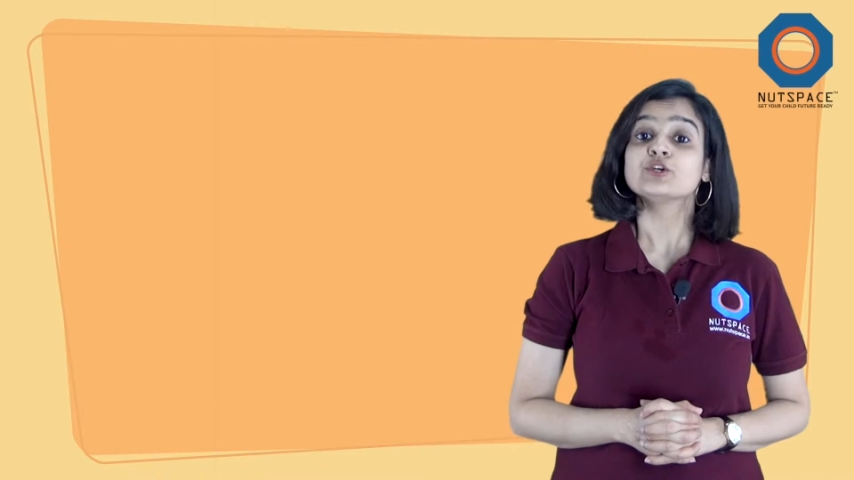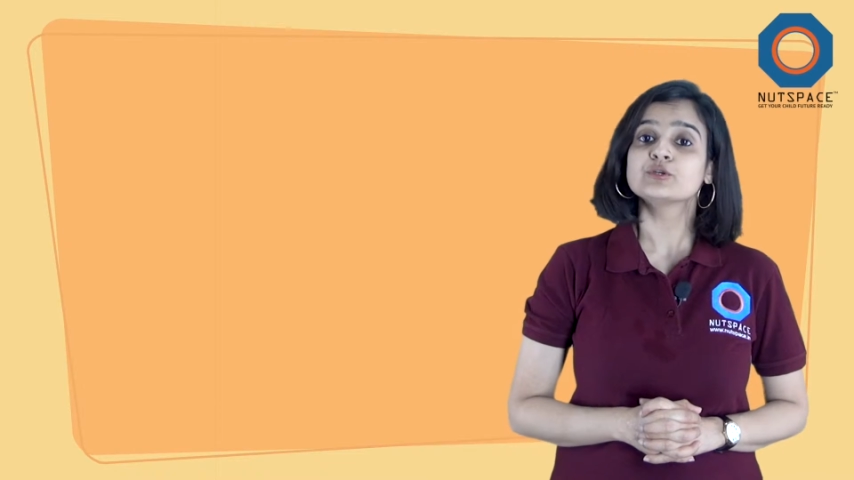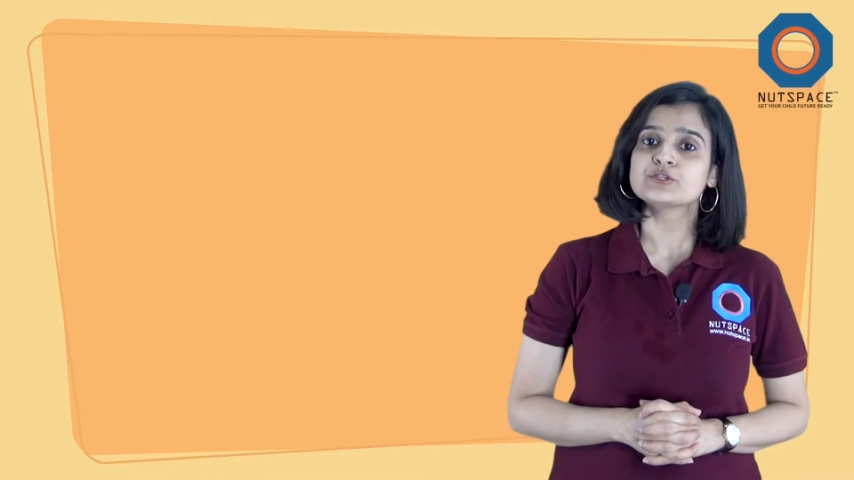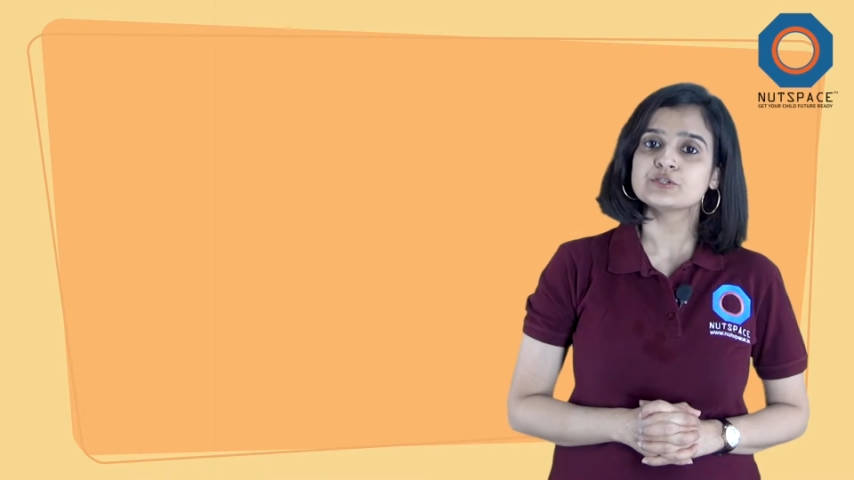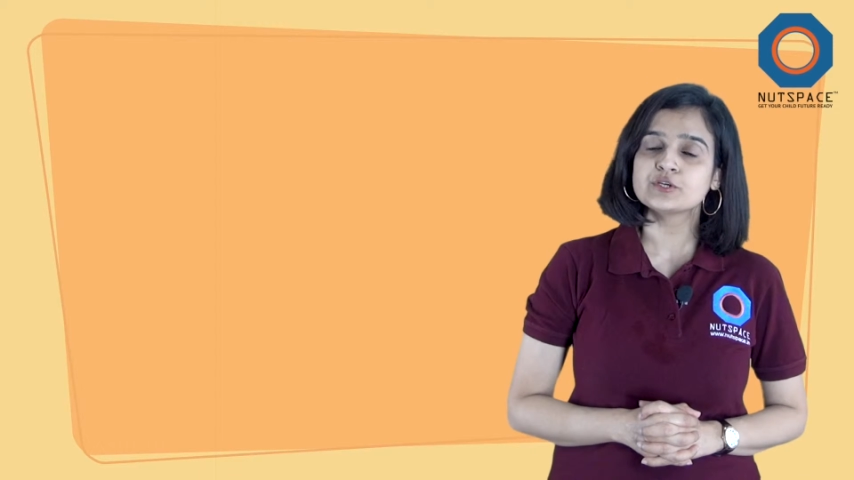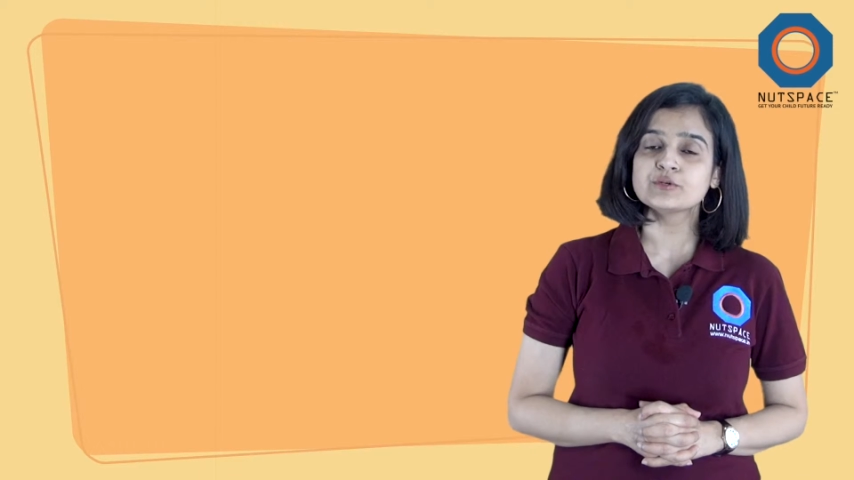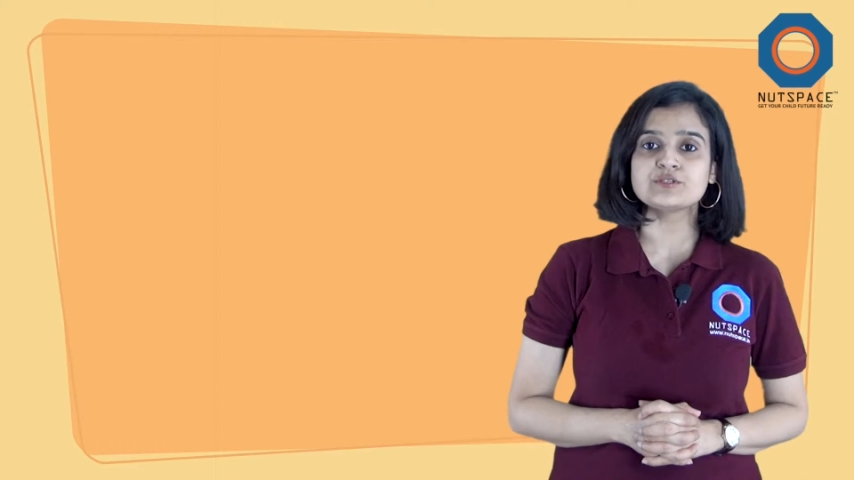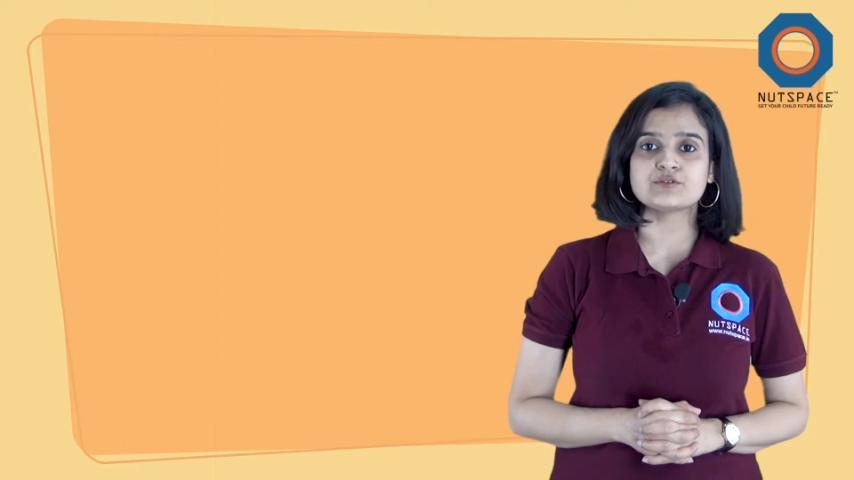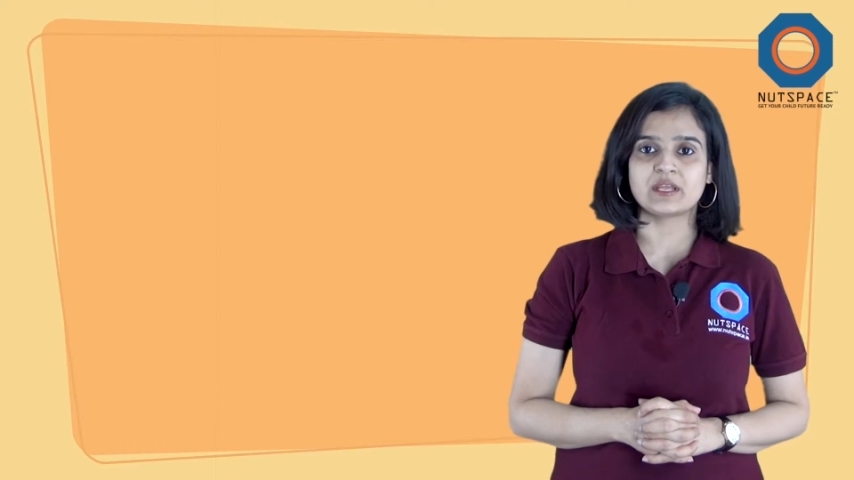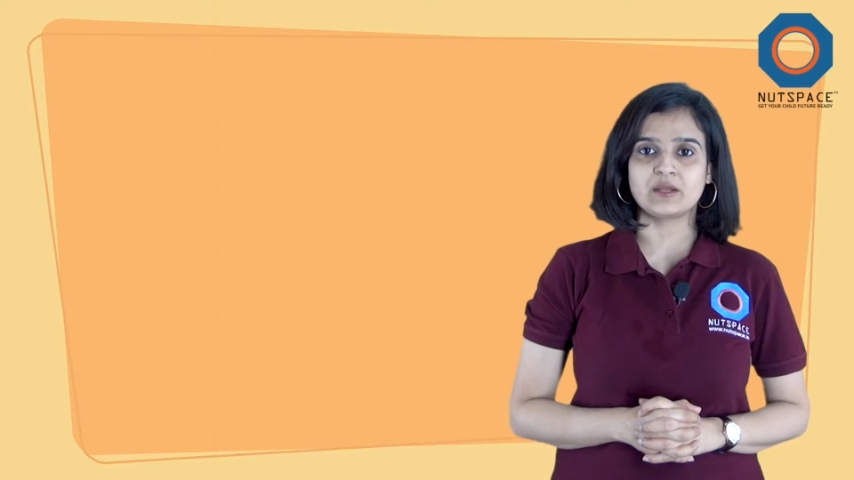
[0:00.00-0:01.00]
to
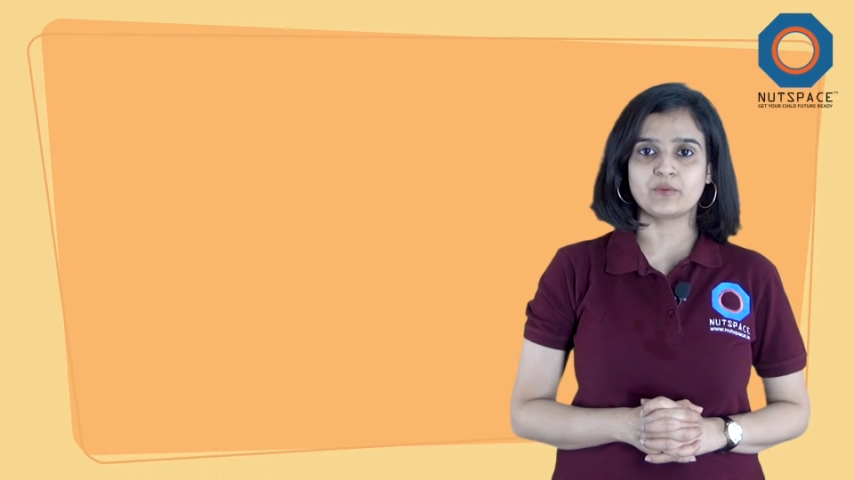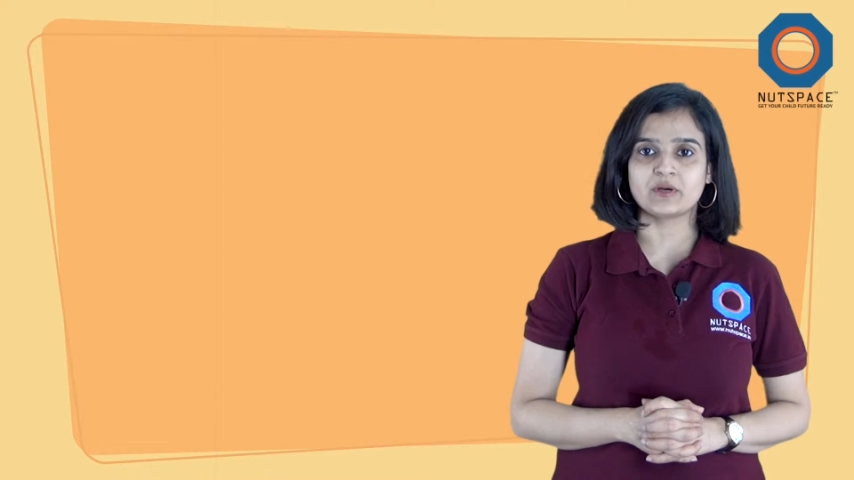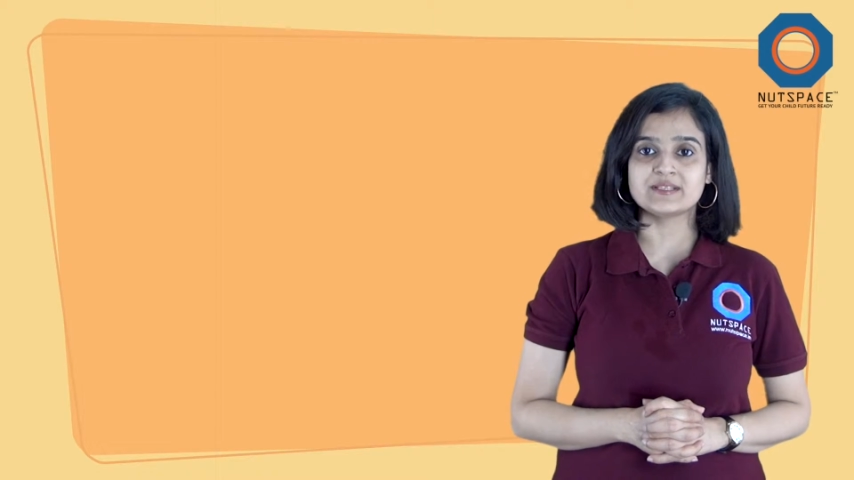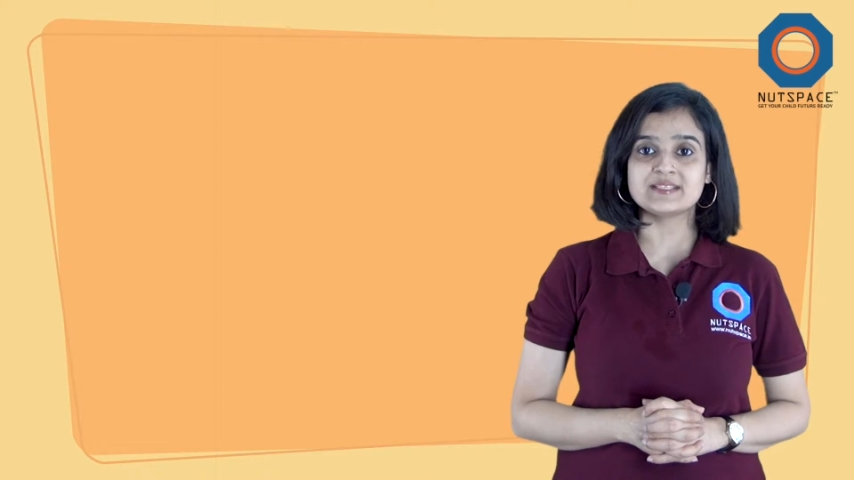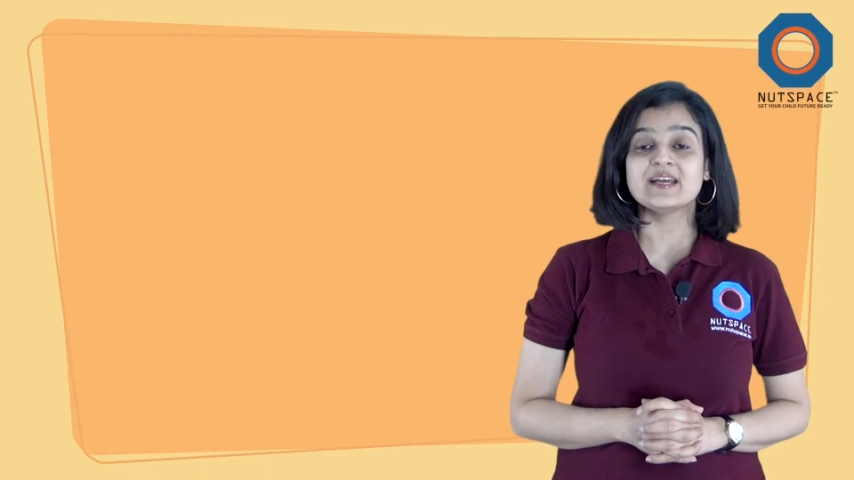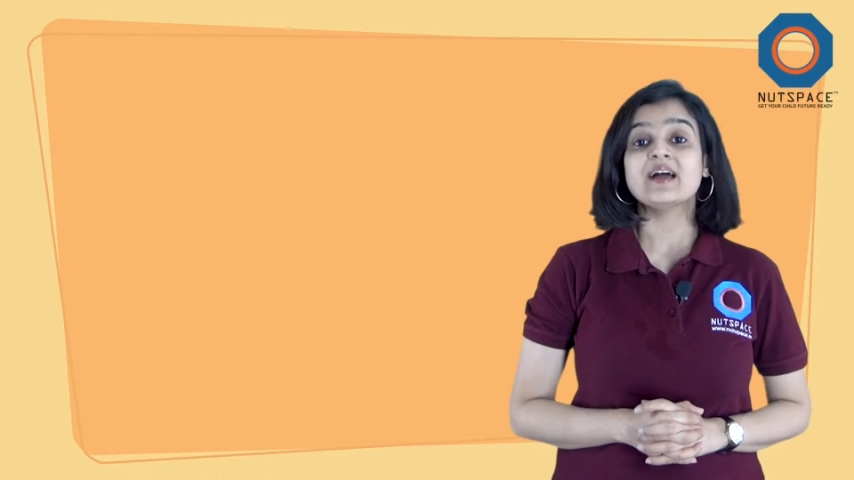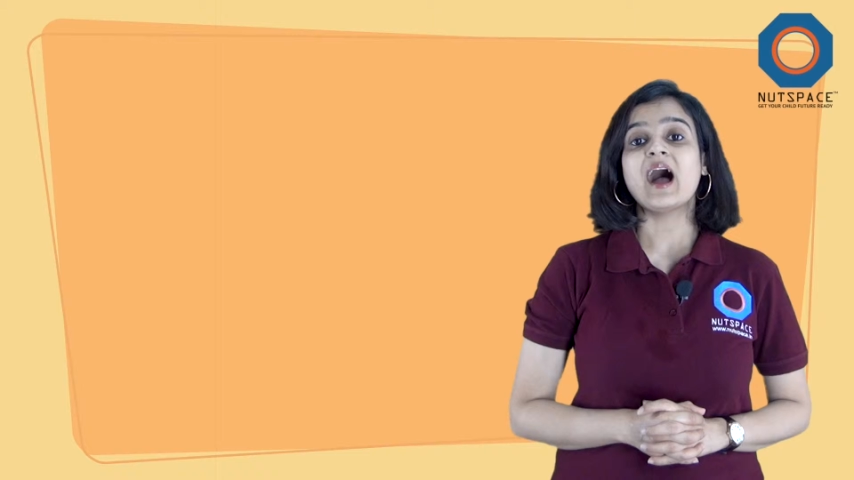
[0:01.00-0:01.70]
introduce tricky words,